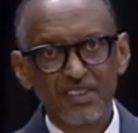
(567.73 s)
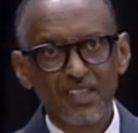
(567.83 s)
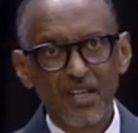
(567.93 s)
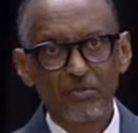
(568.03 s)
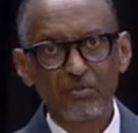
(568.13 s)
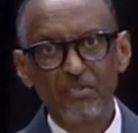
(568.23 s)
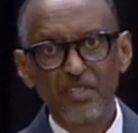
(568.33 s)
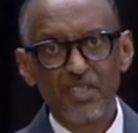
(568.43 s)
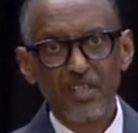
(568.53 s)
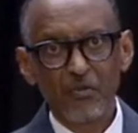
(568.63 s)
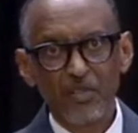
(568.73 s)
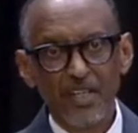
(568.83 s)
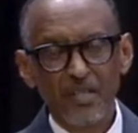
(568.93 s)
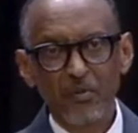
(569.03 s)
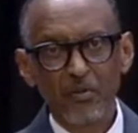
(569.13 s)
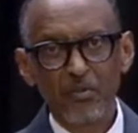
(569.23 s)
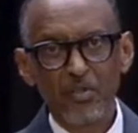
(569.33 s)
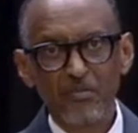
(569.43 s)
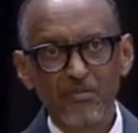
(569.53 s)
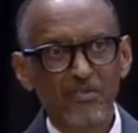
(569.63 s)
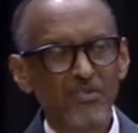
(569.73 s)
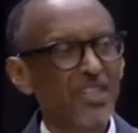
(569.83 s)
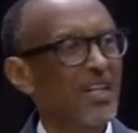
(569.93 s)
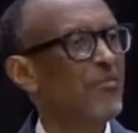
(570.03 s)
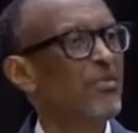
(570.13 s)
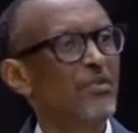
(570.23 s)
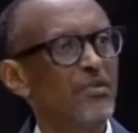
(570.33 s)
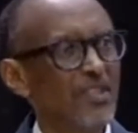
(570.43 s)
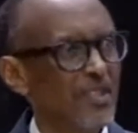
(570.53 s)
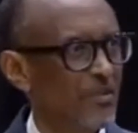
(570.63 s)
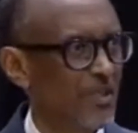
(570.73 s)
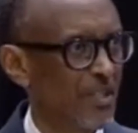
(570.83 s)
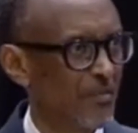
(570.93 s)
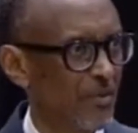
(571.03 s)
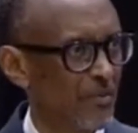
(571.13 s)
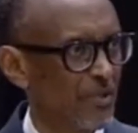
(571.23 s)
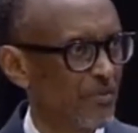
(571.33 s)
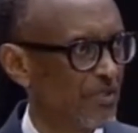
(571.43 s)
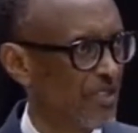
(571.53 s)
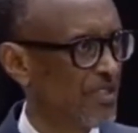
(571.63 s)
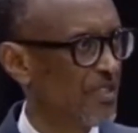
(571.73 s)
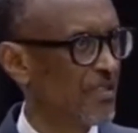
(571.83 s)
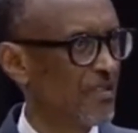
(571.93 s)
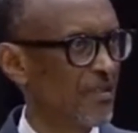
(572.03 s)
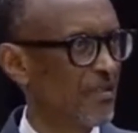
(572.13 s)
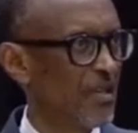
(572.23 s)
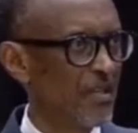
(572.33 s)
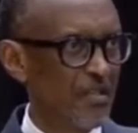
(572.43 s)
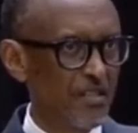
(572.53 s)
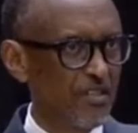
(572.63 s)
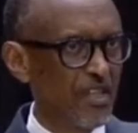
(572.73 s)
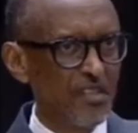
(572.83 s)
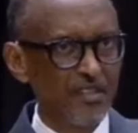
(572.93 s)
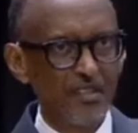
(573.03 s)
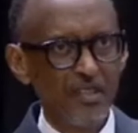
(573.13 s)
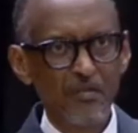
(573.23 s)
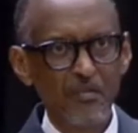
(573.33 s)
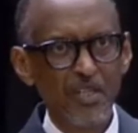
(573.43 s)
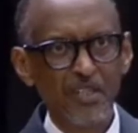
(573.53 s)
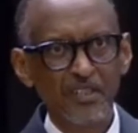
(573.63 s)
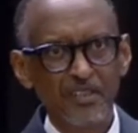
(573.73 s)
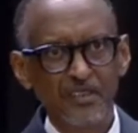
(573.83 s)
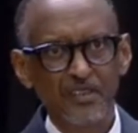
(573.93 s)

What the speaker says: how to deal with that problem, we are happy to deal with that problem. There is, I understand, Denmark.